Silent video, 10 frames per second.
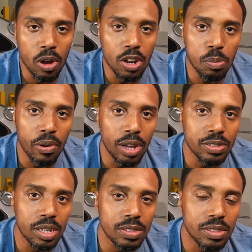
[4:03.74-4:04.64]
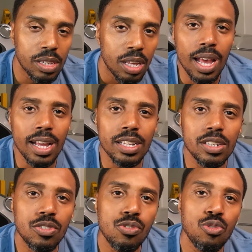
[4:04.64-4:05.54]
a part of the process,
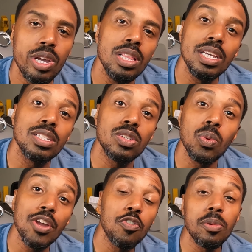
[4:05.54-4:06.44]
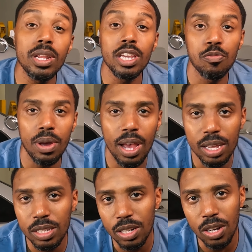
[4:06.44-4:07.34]
and really it's a way for me to give
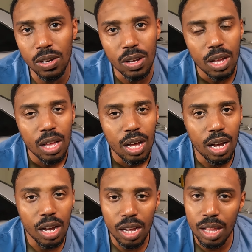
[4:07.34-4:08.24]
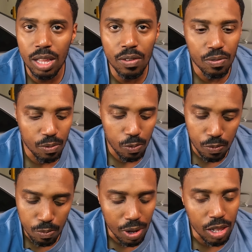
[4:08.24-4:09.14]
back. I
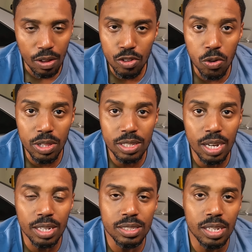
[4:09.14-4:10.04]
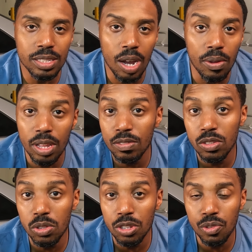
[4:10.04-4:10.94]
love doing this content. I would love
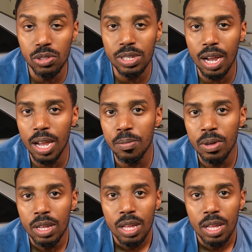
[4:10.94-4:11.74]
to do this full time.